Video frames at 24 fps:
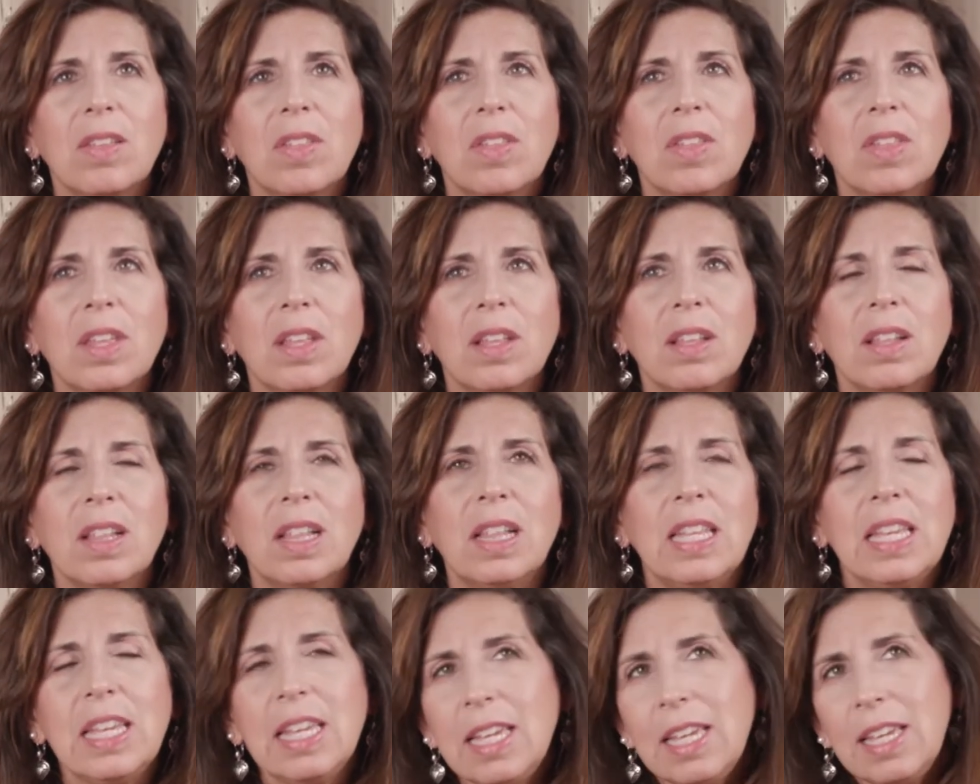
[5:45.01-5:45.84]
the
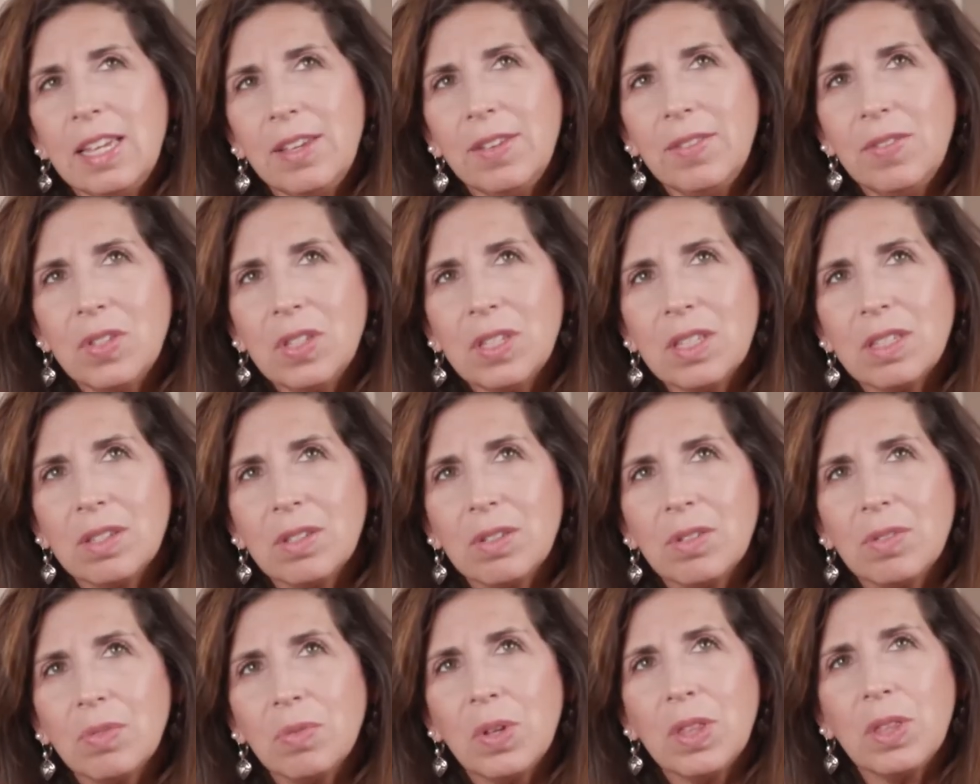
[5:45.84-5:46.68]

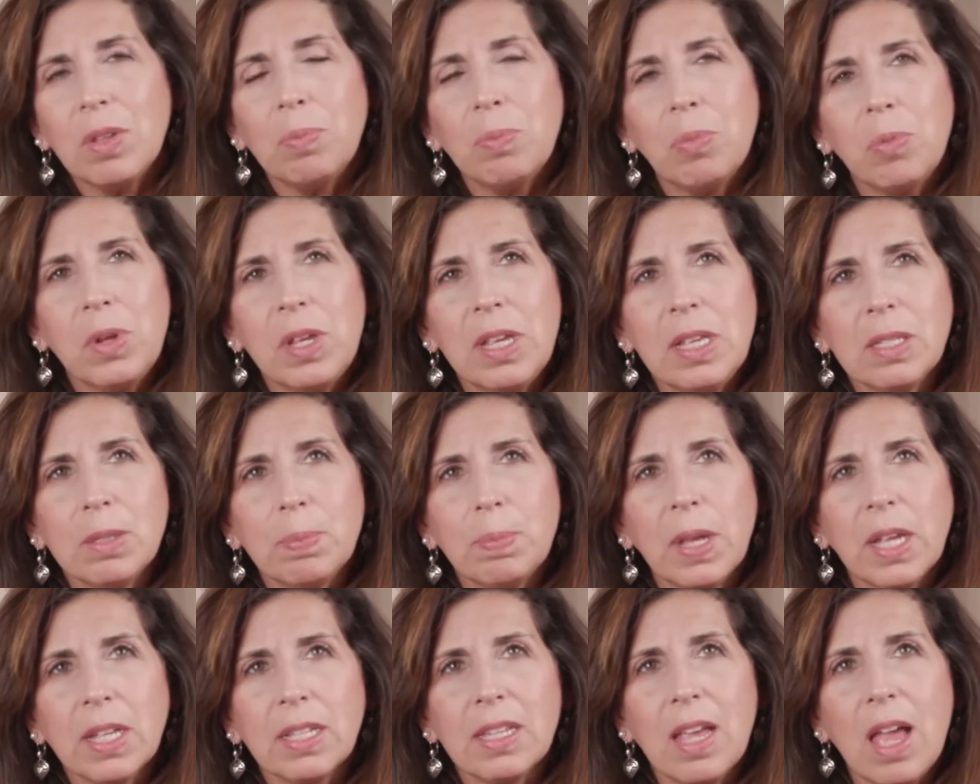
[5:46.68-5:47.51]
leaves, when the breeze
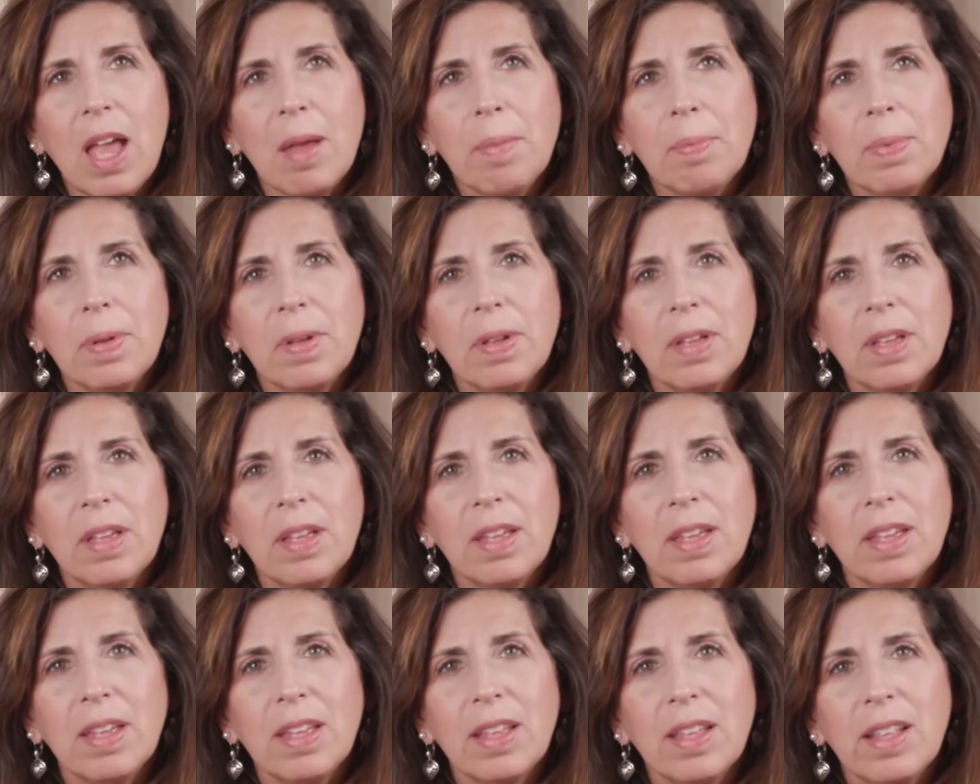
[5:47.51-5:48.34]
picked up,
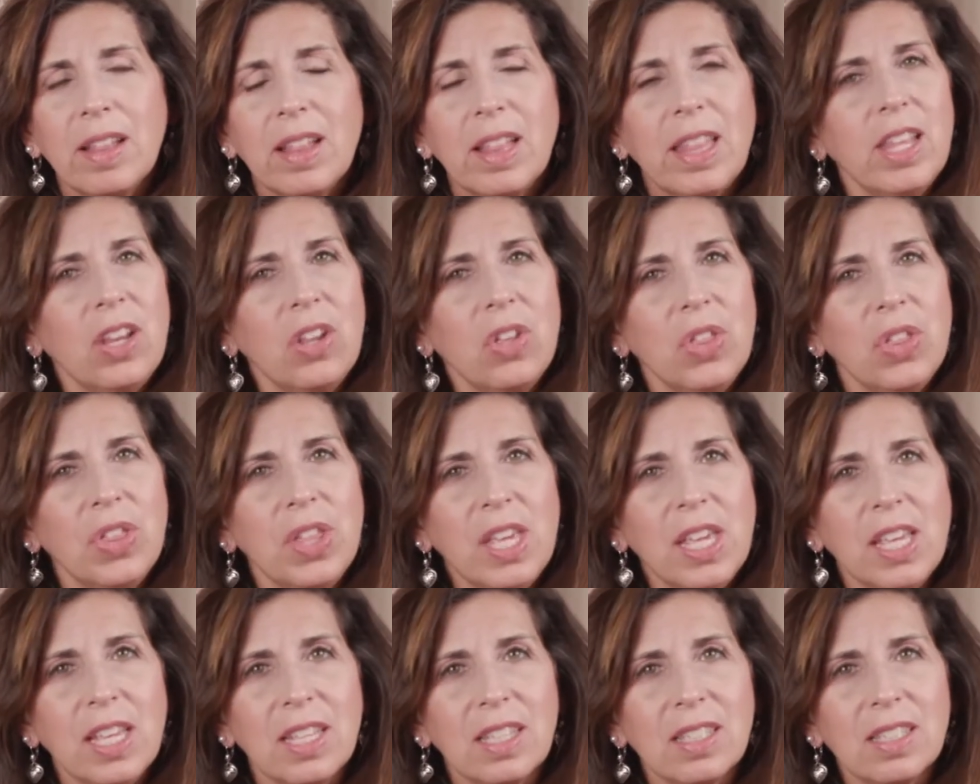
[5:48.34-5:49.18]
little
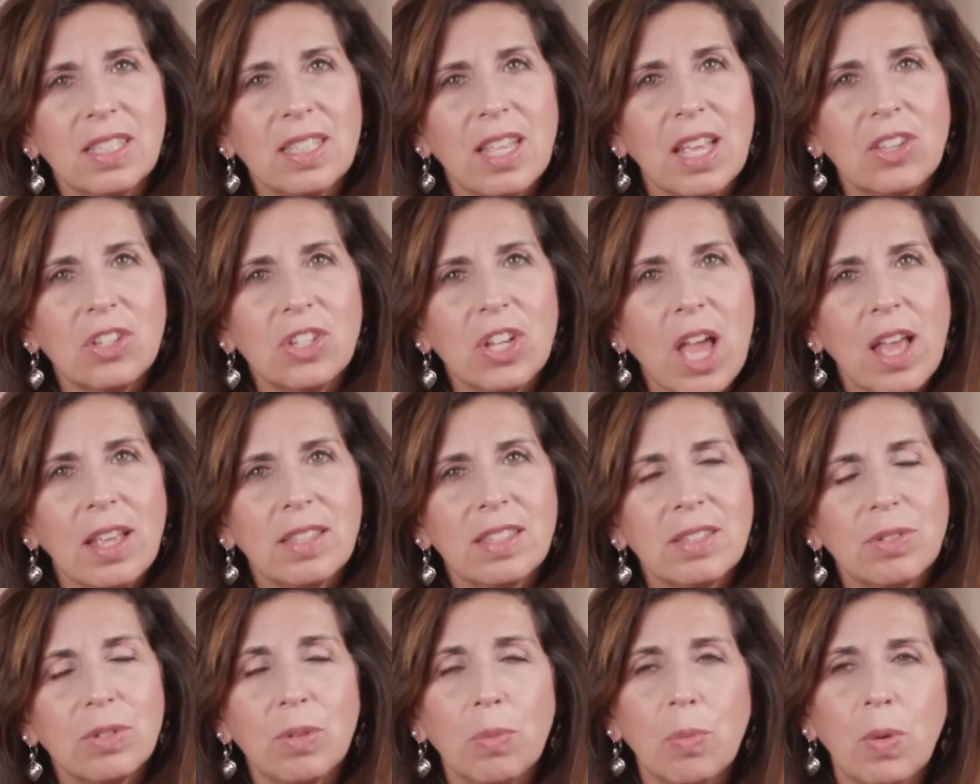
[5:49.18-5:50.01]
things that
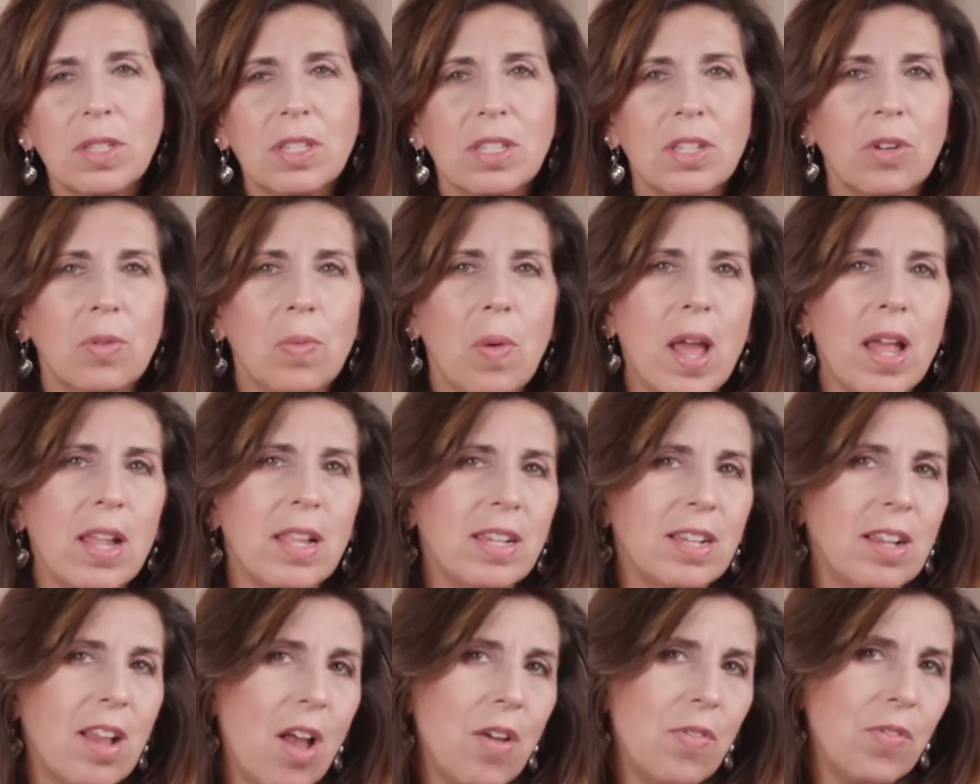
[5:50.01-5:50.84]
just, once in a
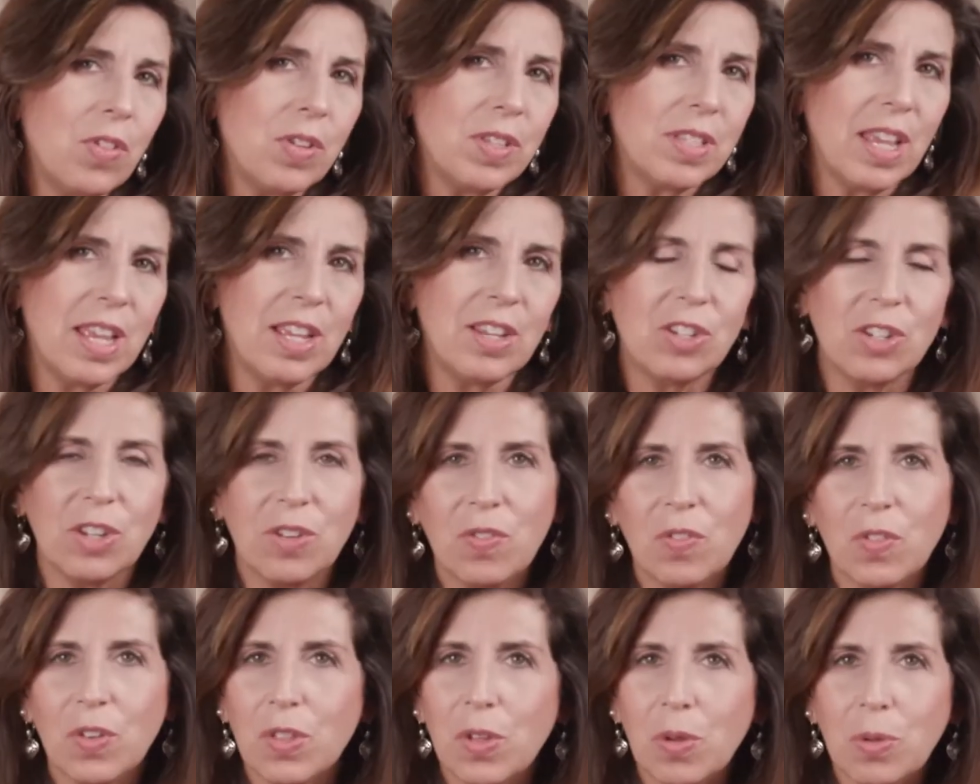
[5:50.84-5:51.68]
while, a
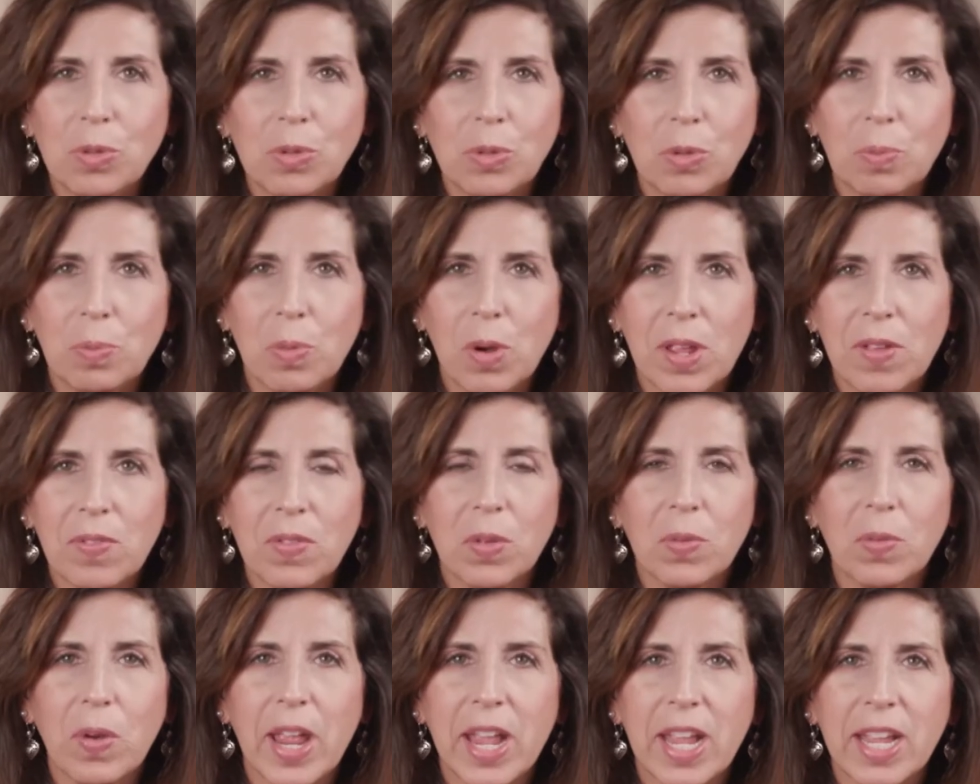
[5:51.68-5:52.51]
conversation for those who
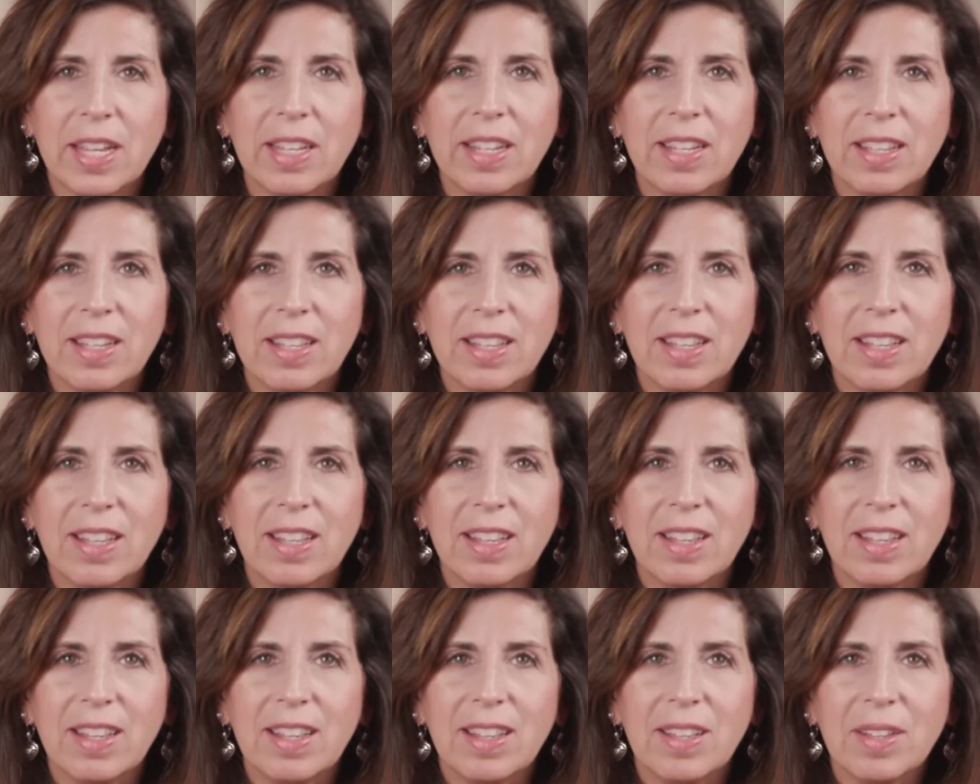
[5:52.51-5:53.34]
brave the rain.
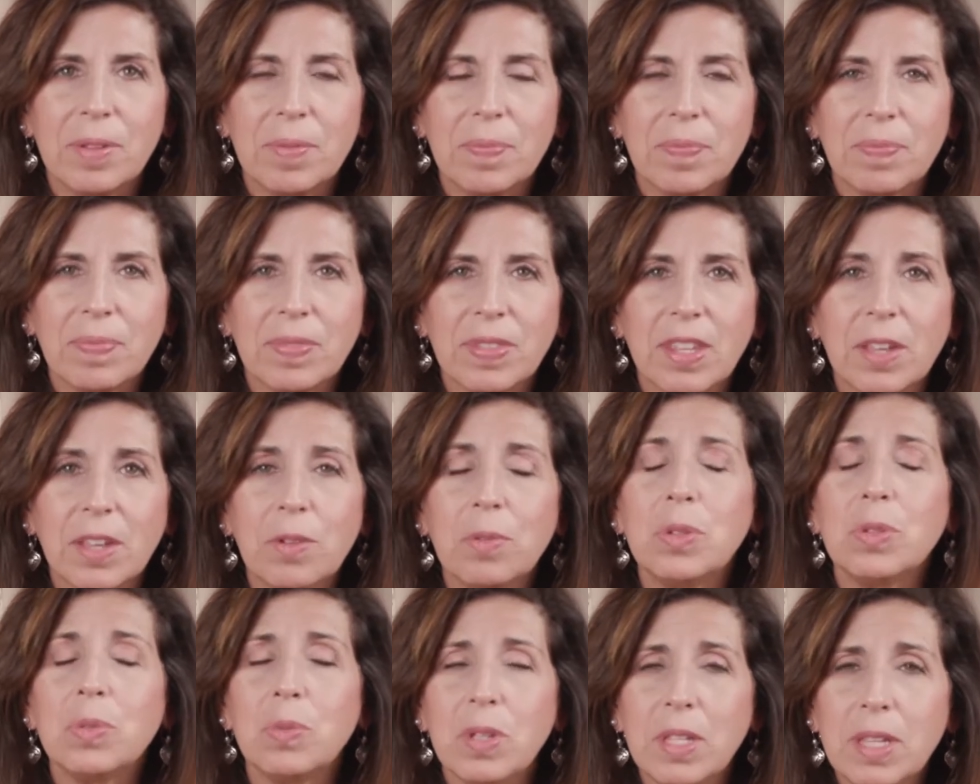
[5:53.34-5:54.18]
It
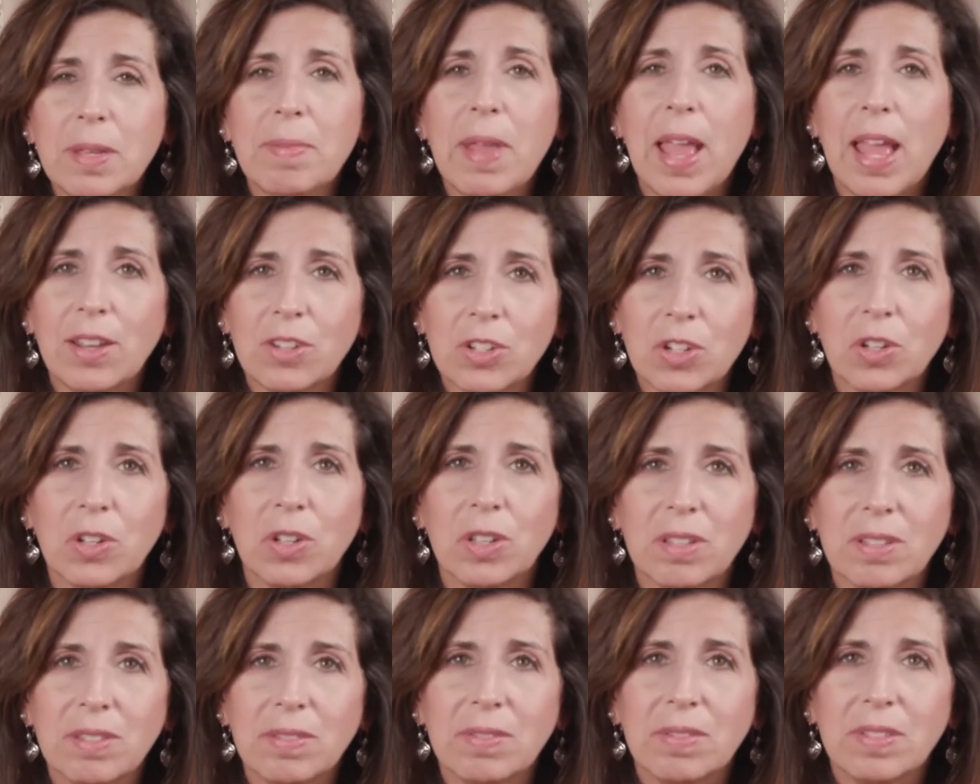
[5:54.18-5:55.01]
was really
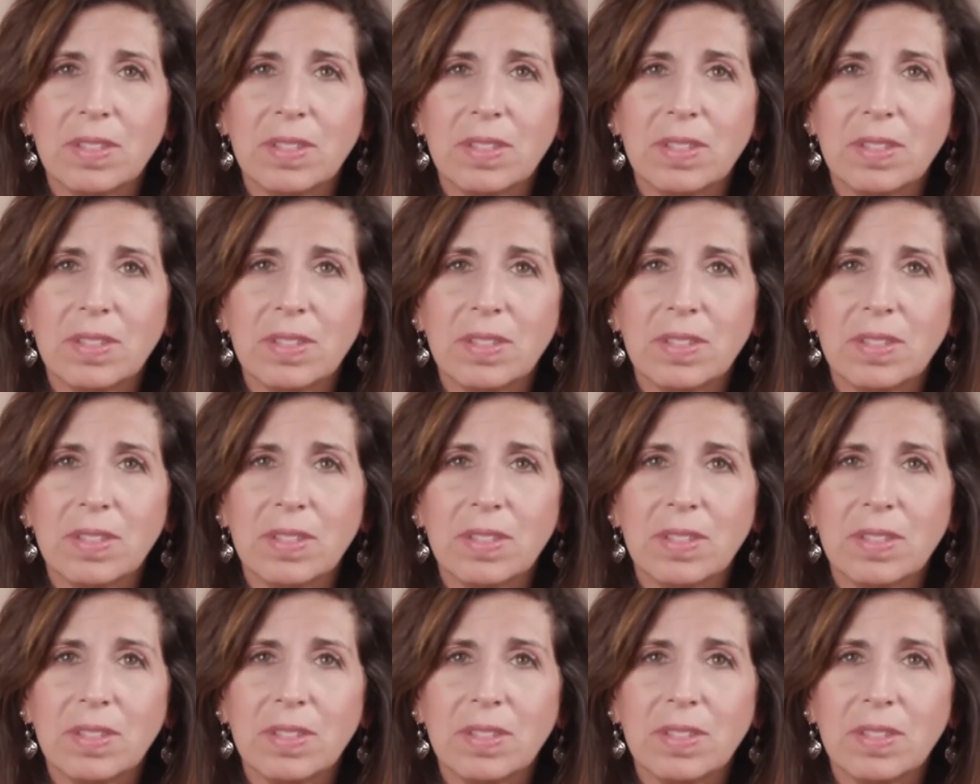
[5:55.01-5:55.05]
magical.